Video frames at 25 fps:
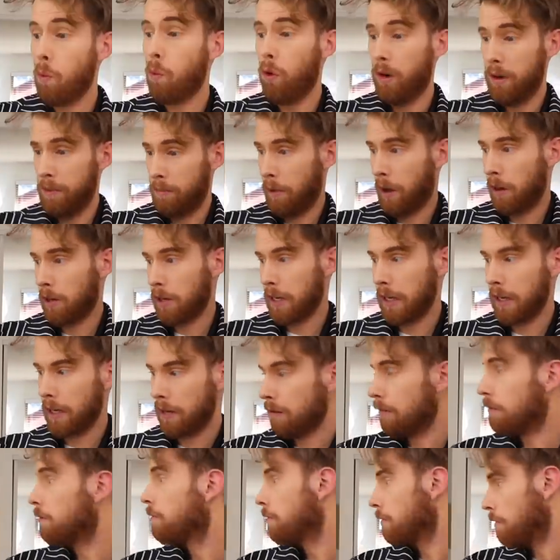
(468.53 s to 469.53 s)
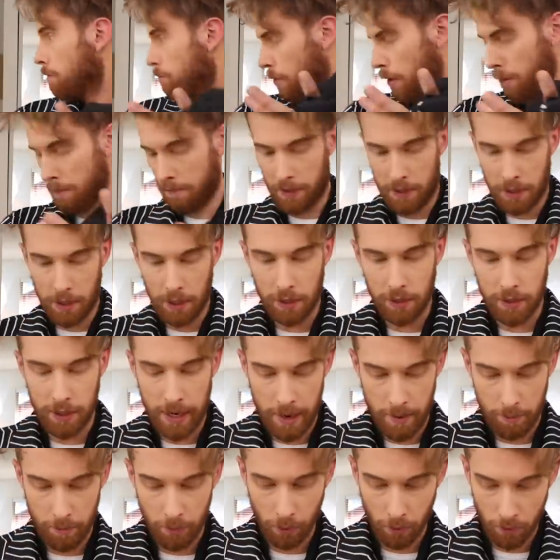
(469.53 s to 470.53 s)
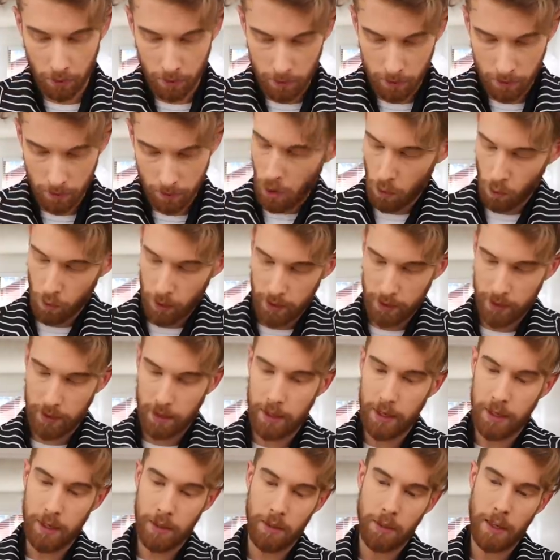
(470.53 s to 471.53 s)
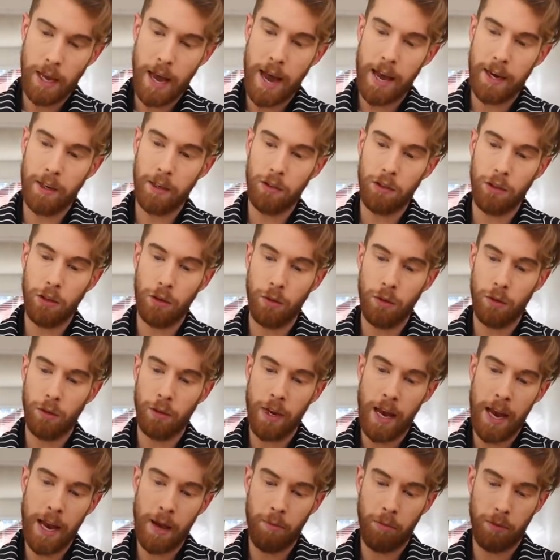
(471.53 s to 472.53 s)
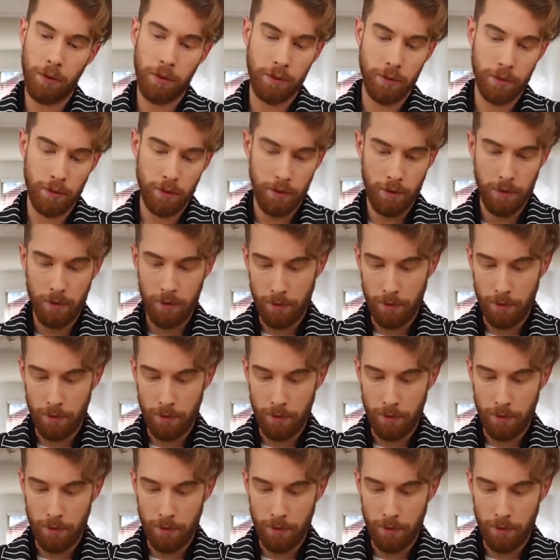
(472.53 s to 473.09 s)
wood burning. Perfect example. Oh, what is this? Attitude aprons.